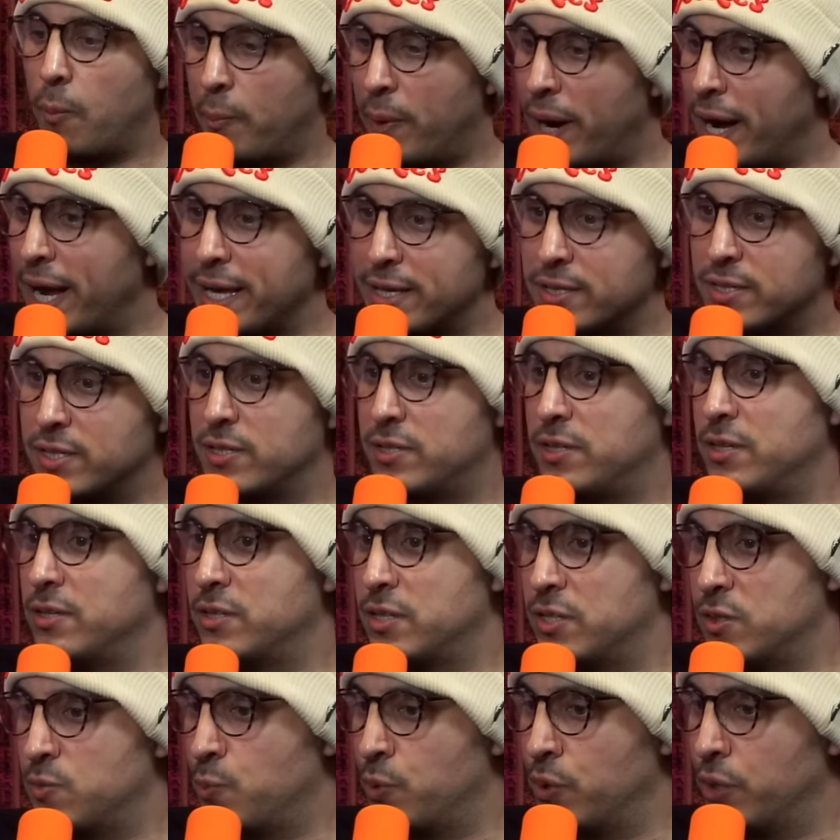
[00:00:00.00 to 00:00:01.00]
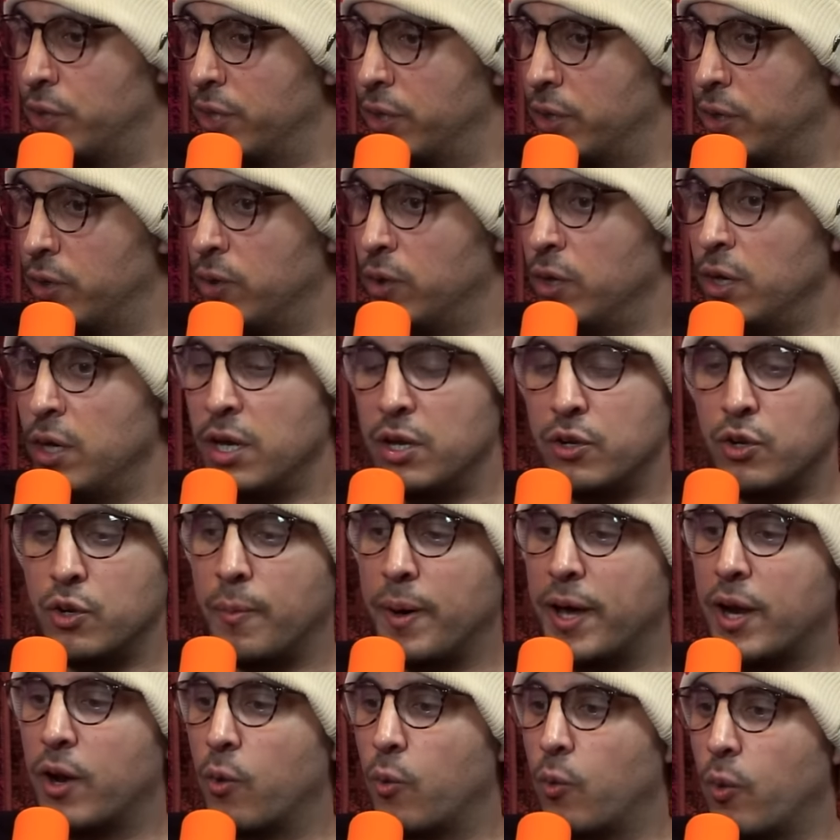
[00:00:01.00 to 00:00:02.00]
uh, my existence is political no
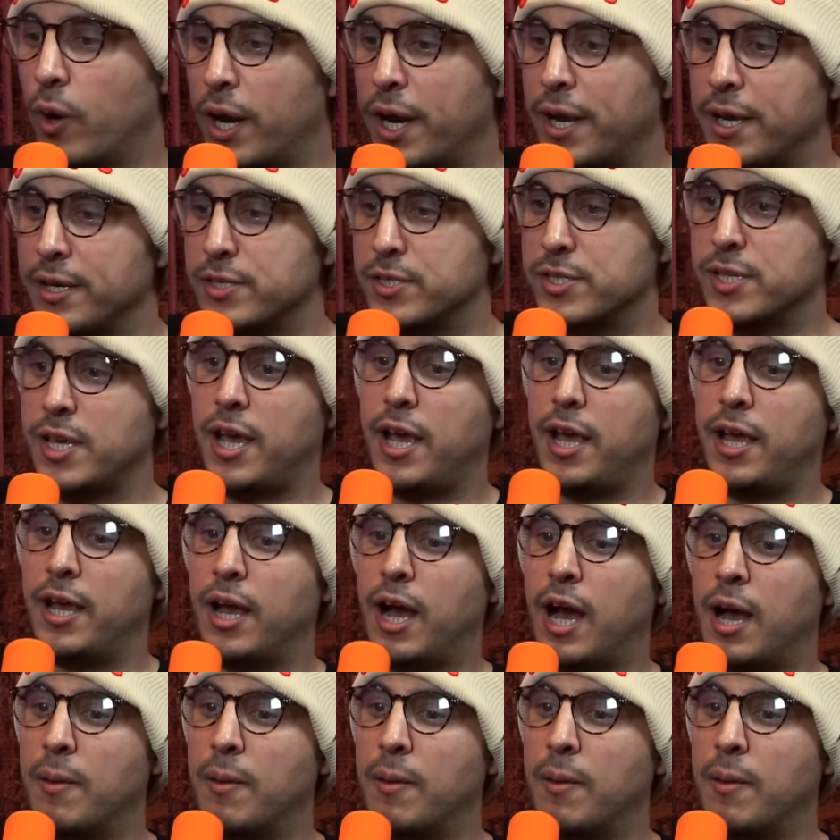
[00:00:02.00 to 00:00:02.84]
matter what i say